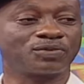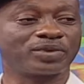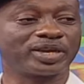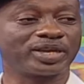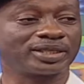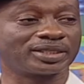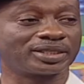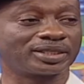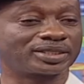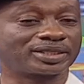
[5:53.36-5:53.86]

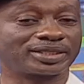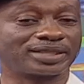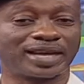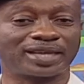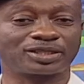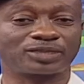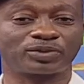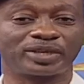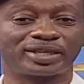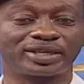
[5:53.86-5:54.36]
wind,
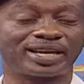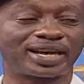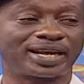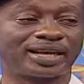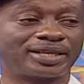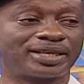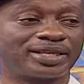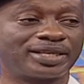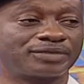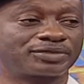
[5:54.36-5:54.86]
slight wind
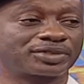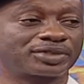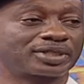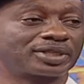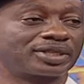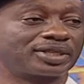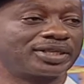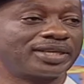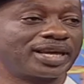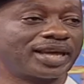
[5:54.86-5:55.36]
that
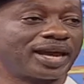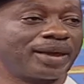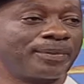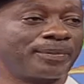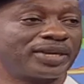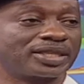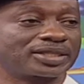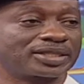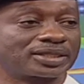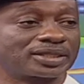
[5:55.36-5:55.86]
lifts the
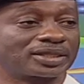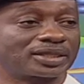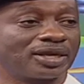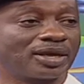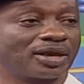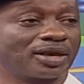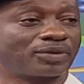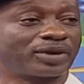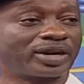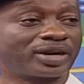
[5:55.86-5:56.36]
embers,
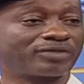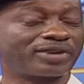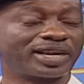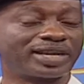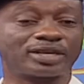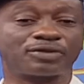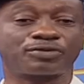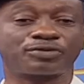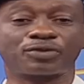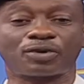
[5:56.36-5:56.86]

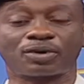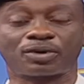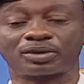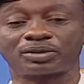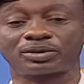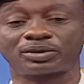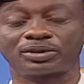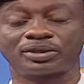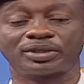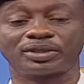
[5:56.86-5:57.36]
wherever they
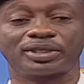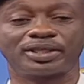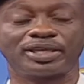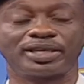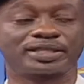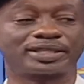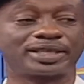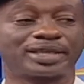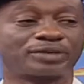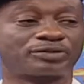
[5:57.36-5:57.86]
fall,
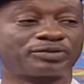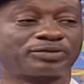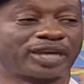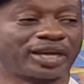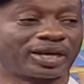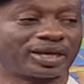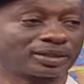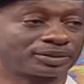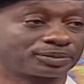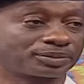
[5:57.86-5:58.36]
they start
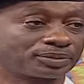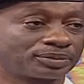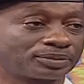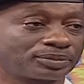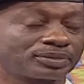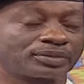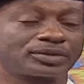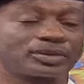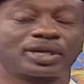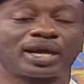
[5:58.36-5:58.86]
fire.
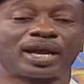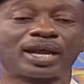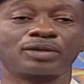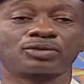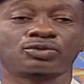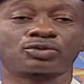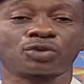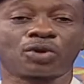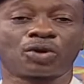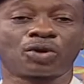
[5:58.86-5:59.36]

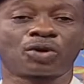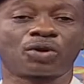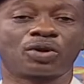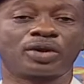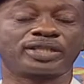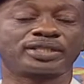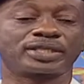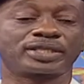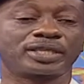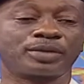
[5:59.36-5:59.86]
And
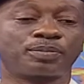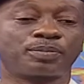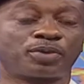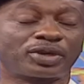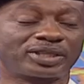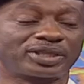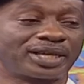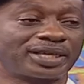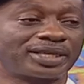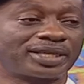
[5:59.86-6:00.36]
so it is
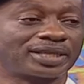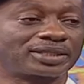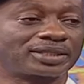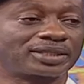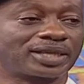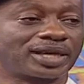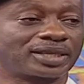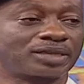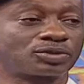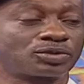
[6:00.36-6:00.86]
important that
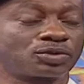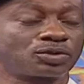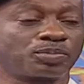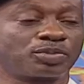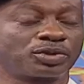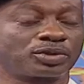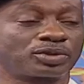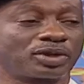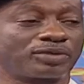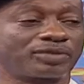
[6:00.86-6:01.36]
as you
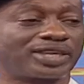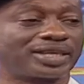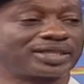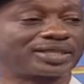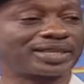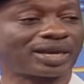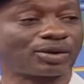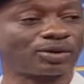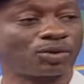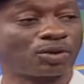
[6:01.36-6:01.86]
put off the
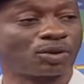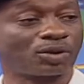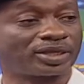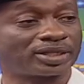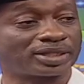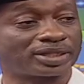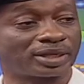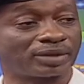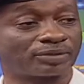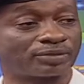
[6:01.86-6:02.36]
charcoal
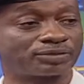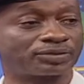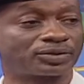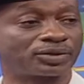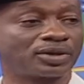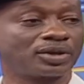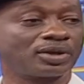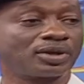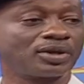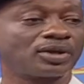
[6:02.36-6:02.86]
itself,
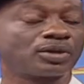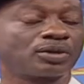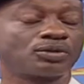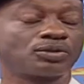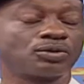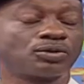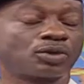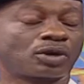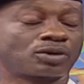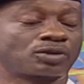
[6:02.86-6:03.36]

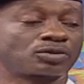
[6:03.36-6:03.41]
you